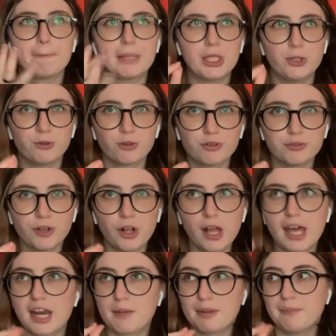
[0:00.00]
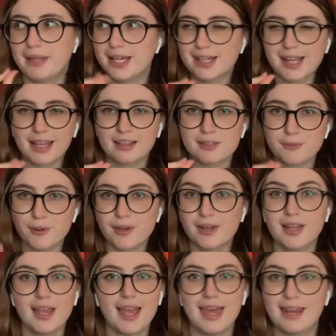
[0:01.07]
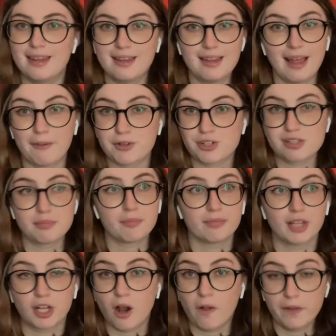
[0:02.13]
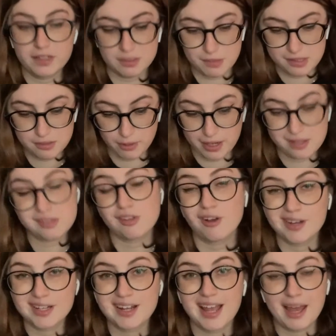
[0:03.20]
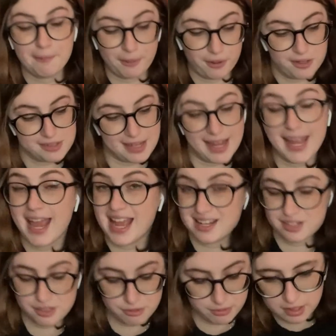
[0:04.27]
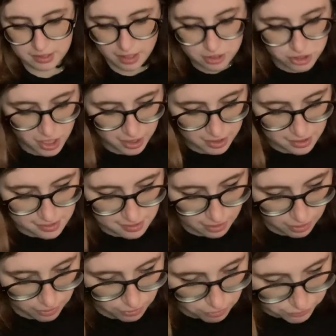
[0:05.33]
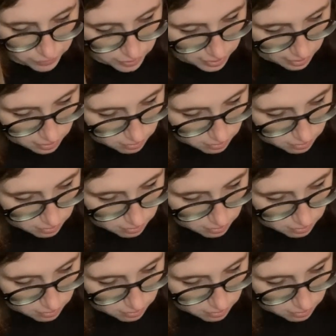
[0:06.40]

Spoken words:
beautiful, and I've been meaning to get this one, and that was just the calling to me. So when I saw it at Barnes, I had to. The dust jacket is a little funky.